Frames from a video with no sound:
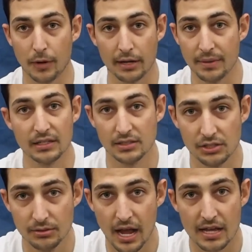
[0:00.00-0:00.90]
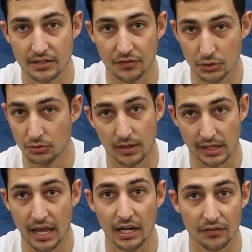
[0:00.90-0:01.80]
recommend it to you guys if you do want to
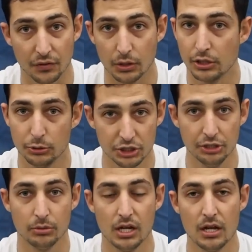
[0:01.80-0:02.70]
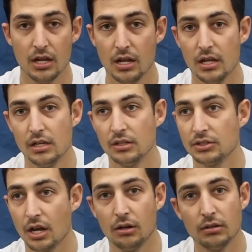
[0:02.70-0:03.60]
get it for a new shoe.
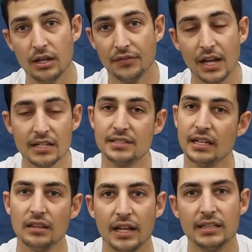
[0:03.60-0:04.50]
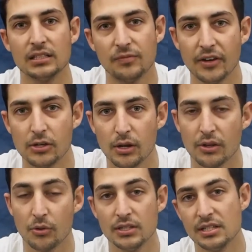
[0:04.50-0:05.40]
So if you guys did like this video and
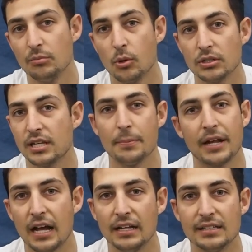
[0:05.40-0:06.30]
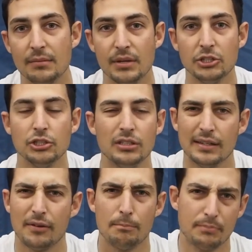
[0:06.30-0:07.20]
you want to see more type of content, make sure you
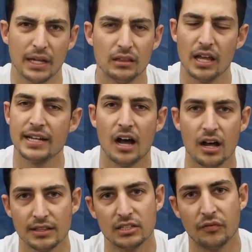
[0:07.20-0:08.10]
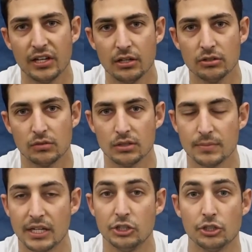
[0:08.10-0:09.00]
leave a big like on this video, as well as
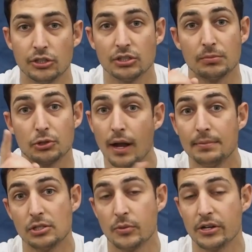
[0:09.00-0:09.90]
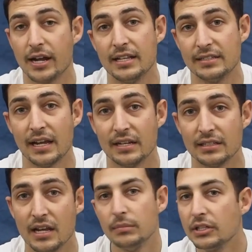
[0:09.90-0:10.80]
making sure you subscribe to Tweenerhead Tennis.
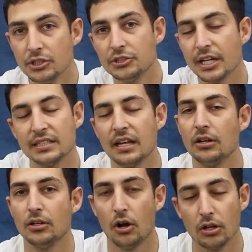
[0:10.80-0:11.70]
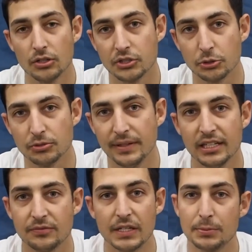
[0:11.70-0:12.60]
Make sure to check us out on all our social
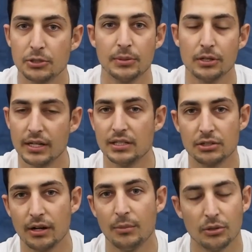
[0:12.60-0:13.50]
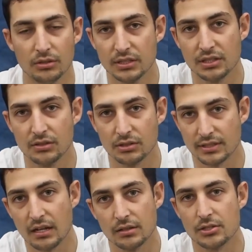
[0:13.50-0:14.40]
medias, Facebook, Twitter, Instagram. All the links to those are
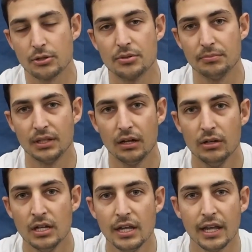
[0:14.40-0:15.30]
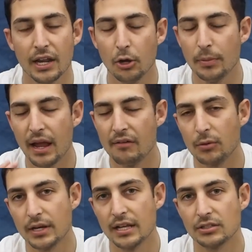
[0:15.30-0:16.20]
down in the description below. And I hope
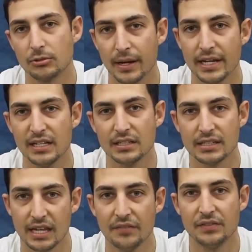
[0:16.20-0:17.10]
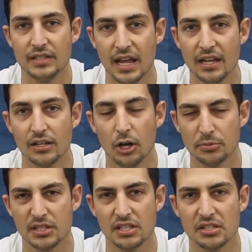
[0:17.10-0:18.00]
everyone has a great and safe day. Hope
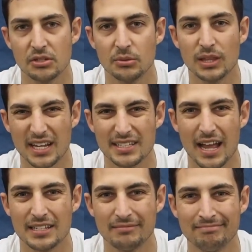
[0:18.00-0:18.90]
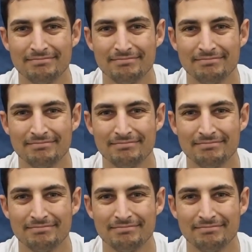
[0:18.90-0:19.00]
to see you soon. Thanks, guys.